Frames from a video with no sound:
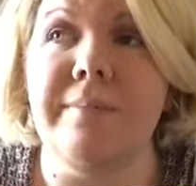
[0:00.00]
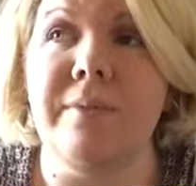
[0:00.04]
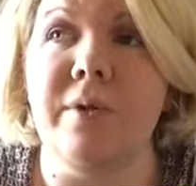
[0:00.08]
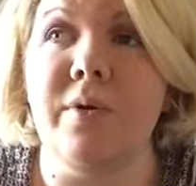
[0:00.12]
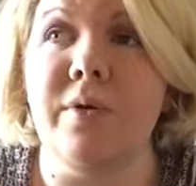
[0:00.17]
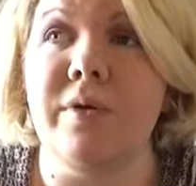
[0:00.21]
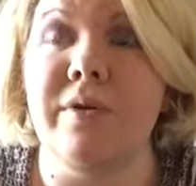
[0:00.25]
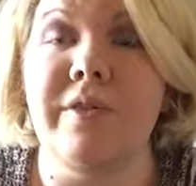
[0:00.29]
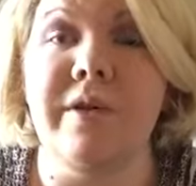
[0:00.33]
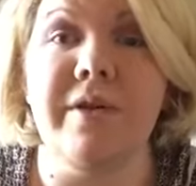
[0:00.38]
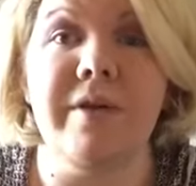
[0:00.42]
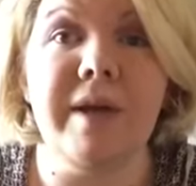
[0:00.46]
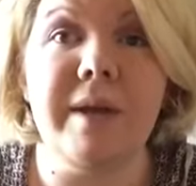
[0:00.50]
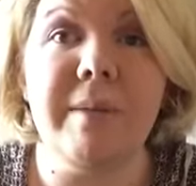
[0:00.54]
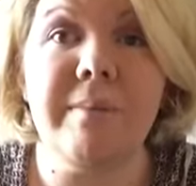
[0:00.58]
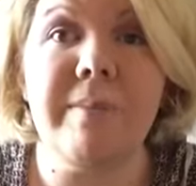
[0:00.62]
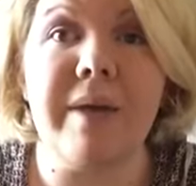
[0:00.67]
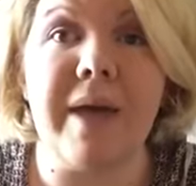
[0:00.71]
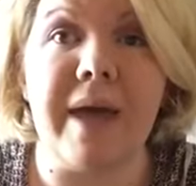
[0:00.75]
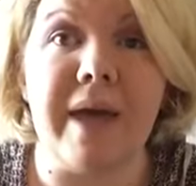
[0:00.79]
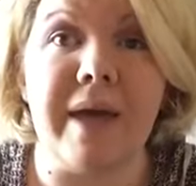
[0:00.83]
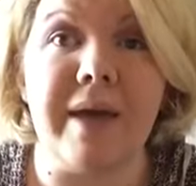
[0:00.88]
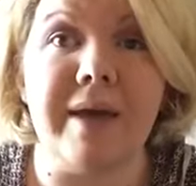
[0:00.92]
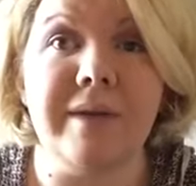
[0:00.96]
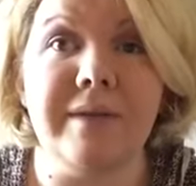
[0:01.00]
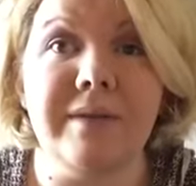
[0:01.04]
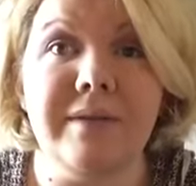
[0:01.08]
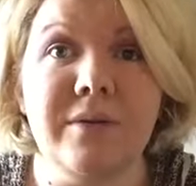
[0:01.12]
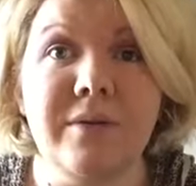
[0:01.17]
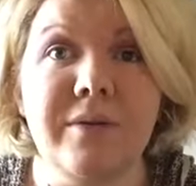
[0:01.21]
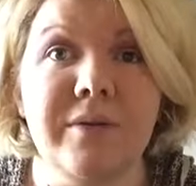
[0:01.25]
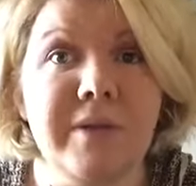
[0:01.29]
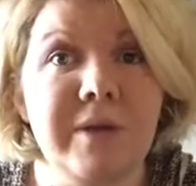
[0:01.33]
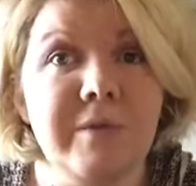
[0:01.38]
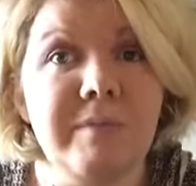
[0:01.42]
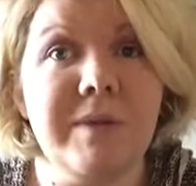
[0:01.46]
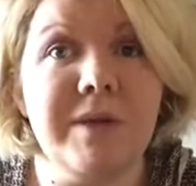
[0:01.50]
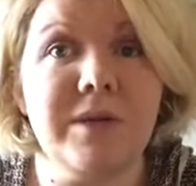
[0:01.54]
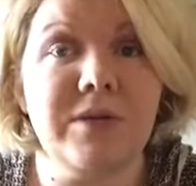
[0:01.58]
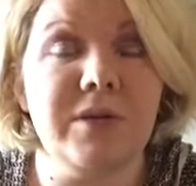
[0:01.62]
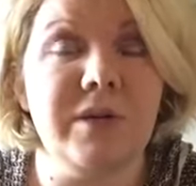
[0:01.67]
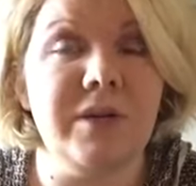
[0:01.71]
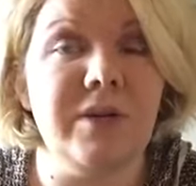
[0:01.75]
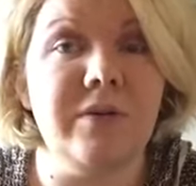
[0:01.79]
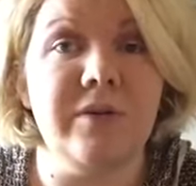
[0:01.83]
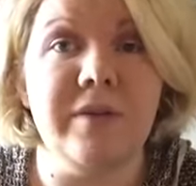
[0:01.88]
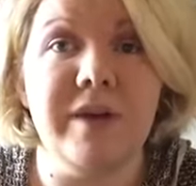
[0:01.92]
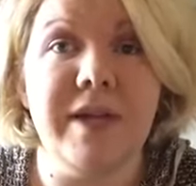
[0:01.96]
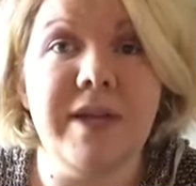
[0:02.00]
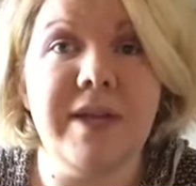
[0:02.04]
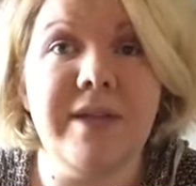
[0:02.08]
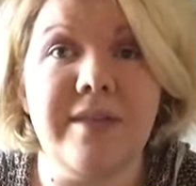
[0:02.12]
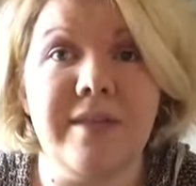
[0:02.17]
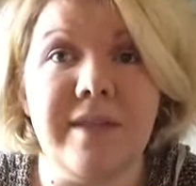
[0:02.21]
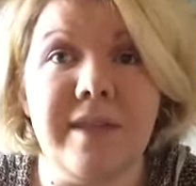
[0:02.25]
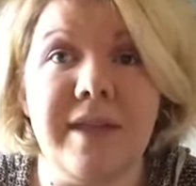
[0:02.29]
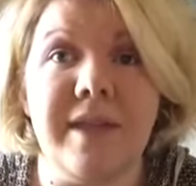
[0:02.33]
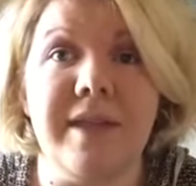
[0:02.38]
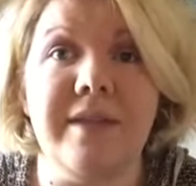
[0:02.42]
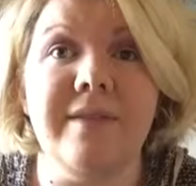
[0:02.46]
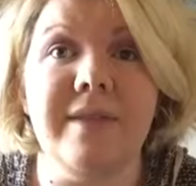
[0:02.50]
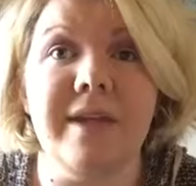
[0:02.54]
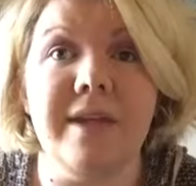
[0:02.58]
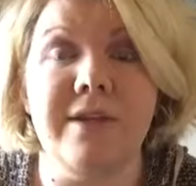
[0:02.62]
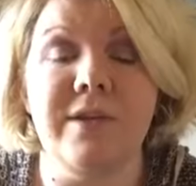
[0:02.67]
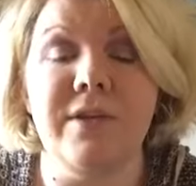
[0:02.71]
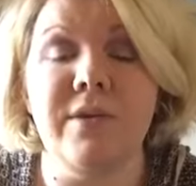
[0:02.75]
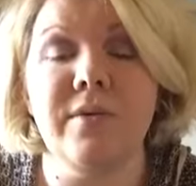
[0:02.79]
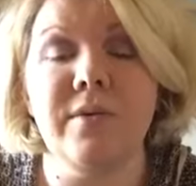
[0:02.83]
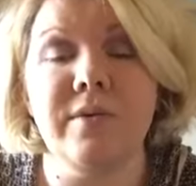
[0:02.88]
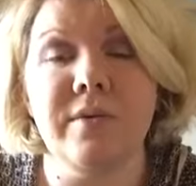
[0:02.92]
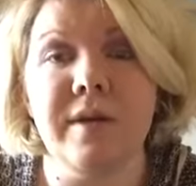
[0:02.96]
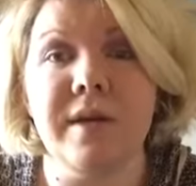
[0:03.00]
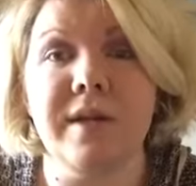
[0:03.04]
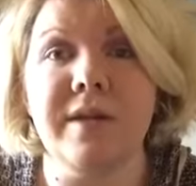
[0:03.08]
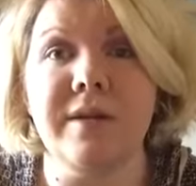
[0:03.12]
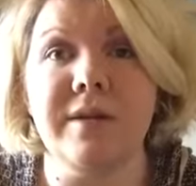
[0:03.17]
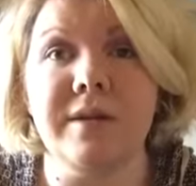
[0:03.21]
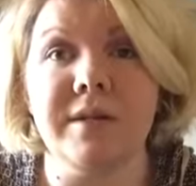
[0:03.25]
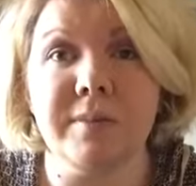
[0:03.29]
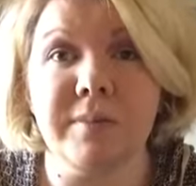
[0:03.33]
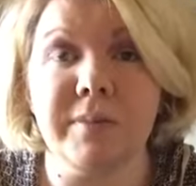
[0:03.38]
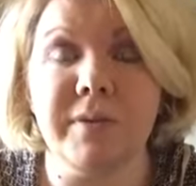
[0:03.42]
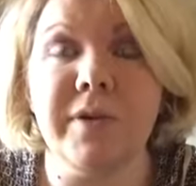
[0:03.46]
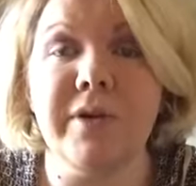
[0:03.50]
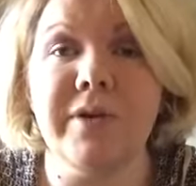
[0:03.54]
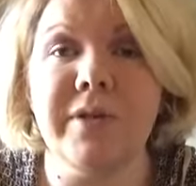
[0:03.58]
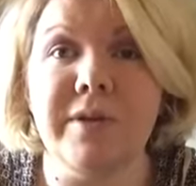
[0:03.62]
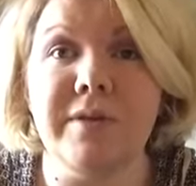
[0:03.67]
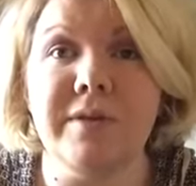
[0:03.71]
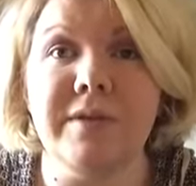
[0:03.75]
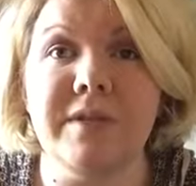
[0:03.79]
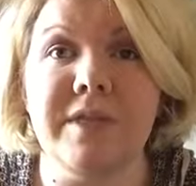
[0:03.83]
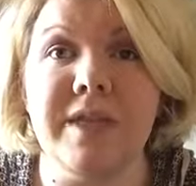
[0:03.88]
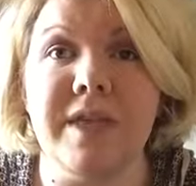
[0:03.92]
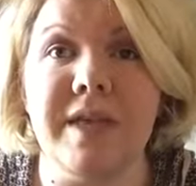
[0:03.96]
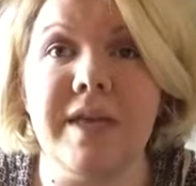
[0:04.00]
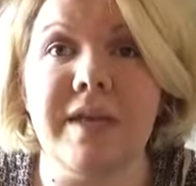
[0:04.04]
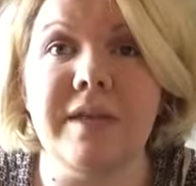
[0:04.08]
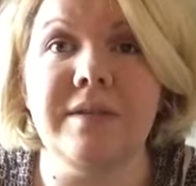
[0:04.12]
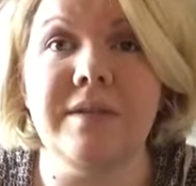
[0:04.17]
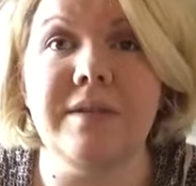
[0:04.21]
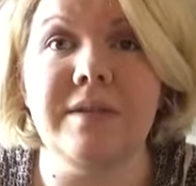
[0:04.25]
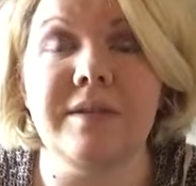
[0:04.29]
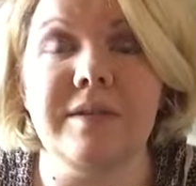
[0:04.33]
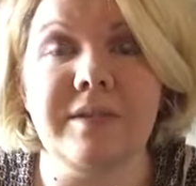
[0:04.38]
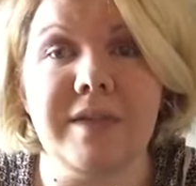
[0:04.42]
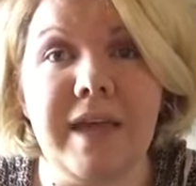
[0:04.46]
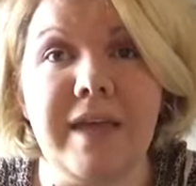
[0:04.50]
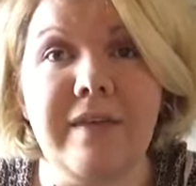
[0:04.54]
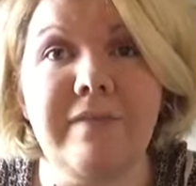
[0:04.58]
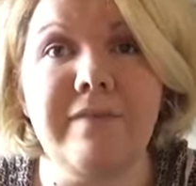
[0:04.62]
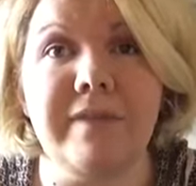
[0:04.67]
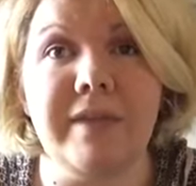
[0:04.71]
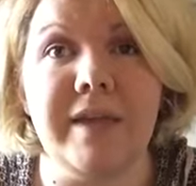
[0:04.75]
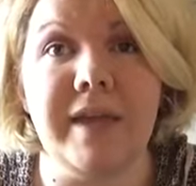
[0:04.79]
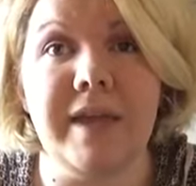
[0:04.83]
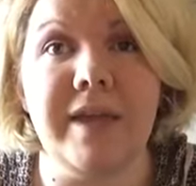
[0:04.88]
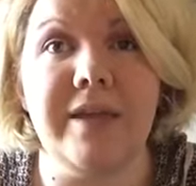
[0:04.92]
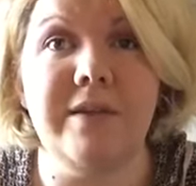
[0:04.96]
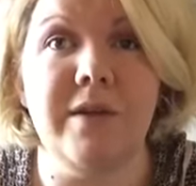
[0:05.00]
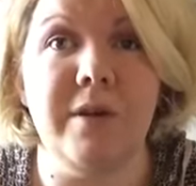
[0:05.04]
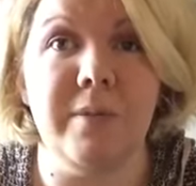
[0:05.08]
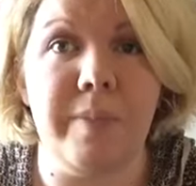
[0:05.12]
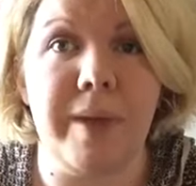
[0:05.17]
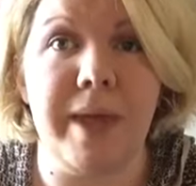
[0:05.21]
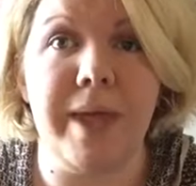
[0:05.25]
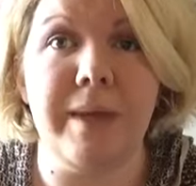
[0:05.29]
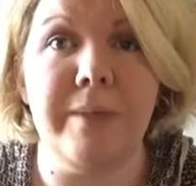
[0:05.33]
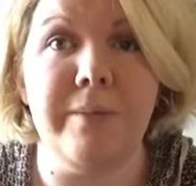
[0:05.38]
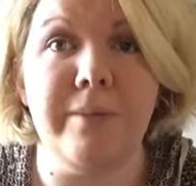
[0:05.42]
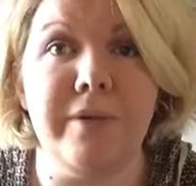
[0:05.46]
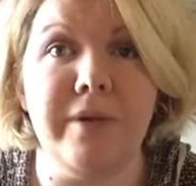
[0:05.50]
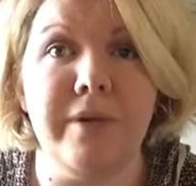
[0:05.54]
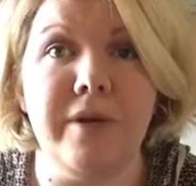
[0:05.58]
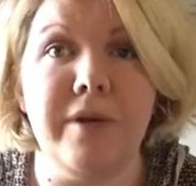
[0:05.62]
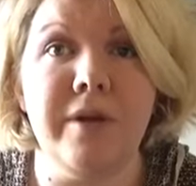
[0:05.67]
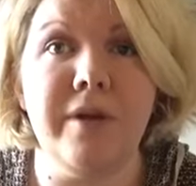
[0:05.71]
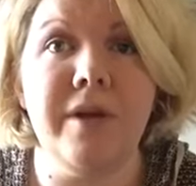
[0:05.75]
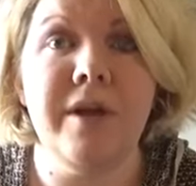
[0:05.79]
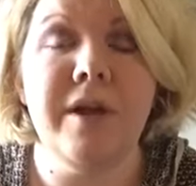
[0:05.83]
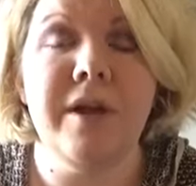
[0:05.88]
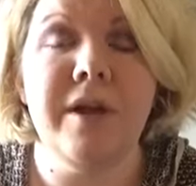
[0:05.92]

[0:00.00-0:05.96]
or their impact or their mission or anything, then you can explore those things safely in your paper